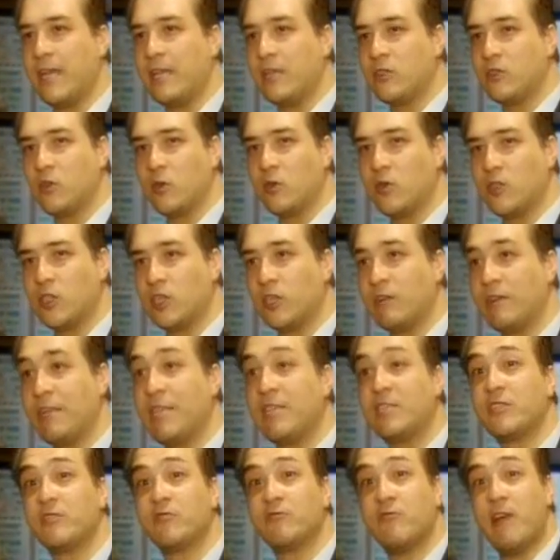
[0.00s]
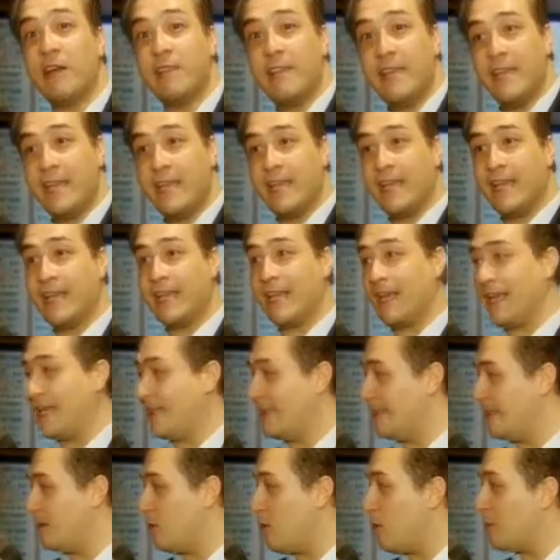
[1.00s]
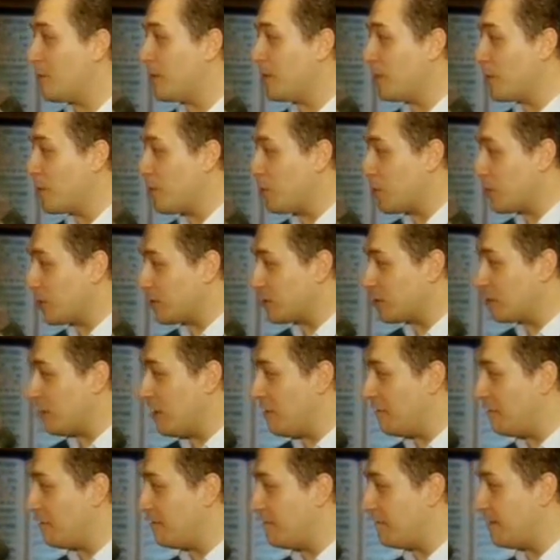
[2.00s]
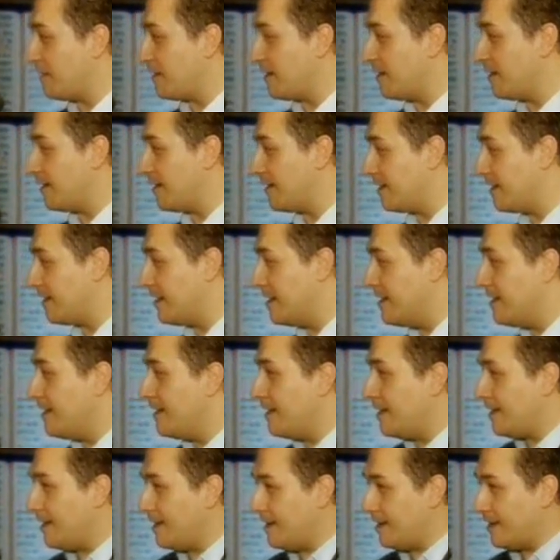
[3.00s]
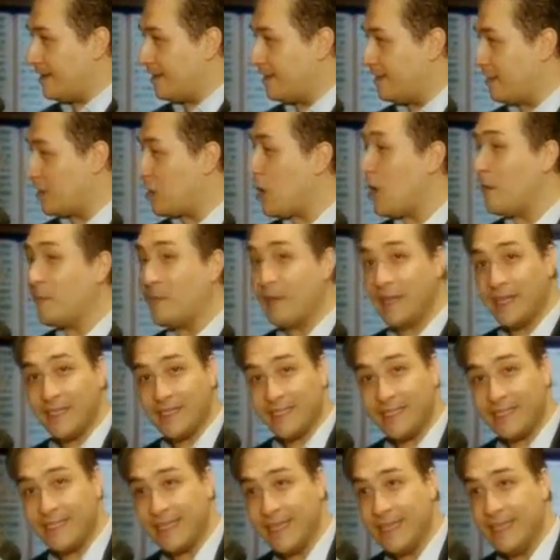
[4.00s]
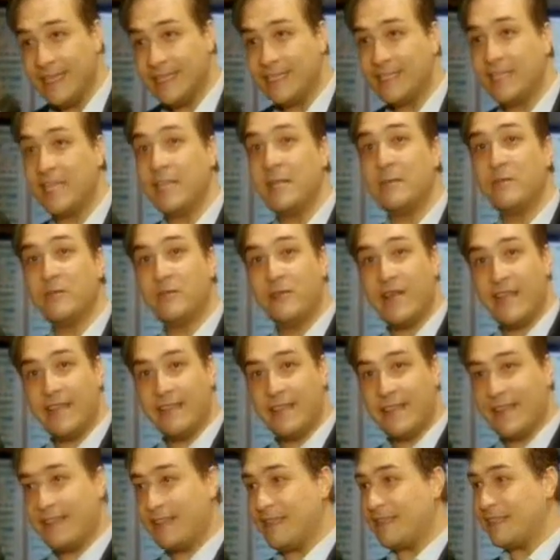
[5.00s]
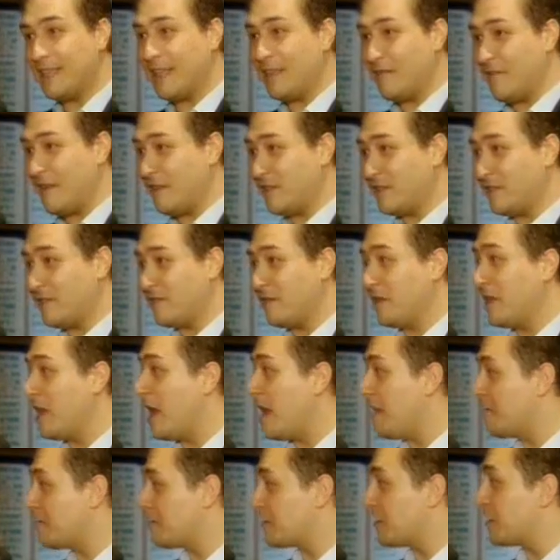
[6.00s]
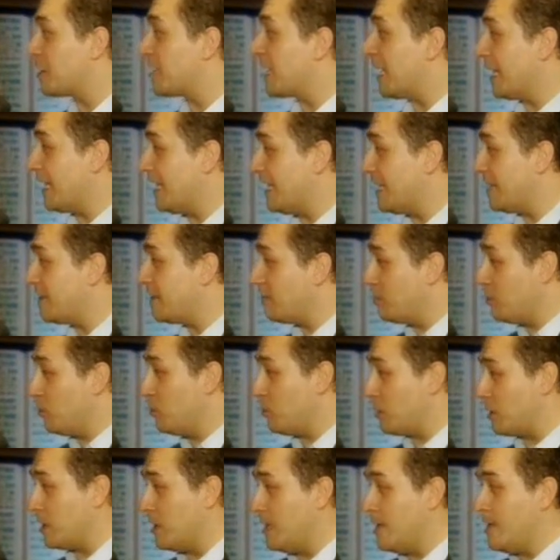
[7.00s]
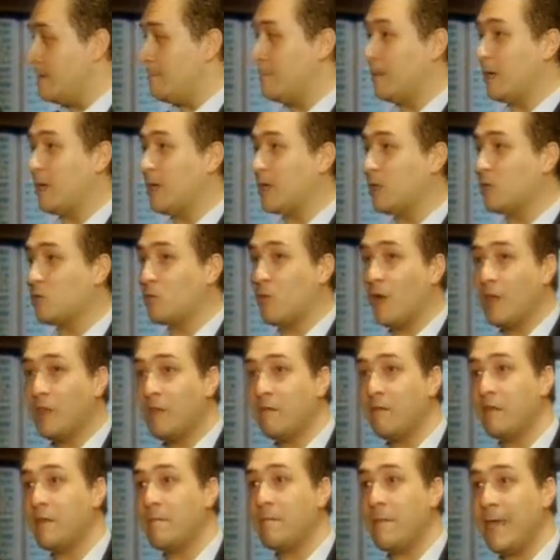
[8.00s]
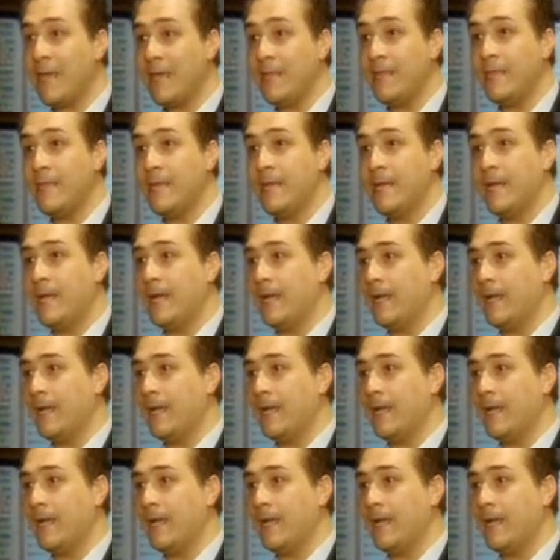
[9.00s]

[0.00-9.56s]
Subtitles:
King Djoser is running in the open court of the complex, celebrating the Set festival after killing the bull. Because one of the main